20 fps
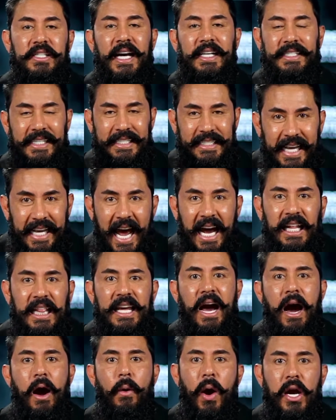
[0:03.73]
That's
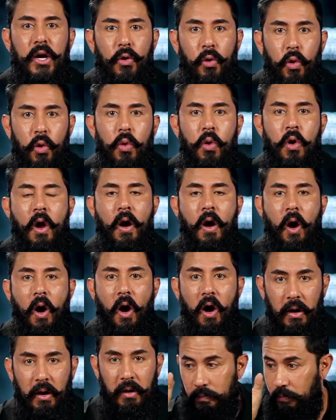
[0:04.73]
exactly how I grew
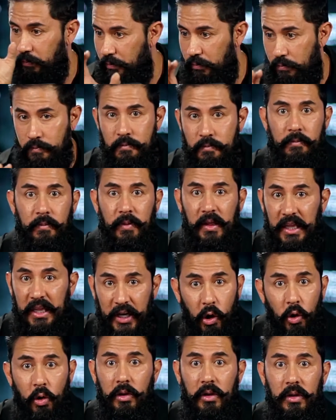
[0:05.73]
our
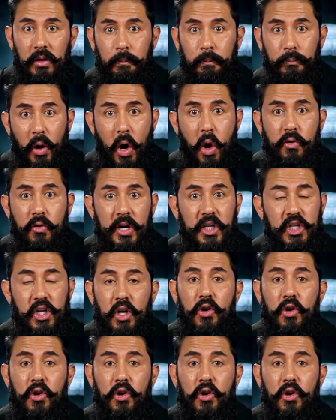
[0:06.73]
little brokerage,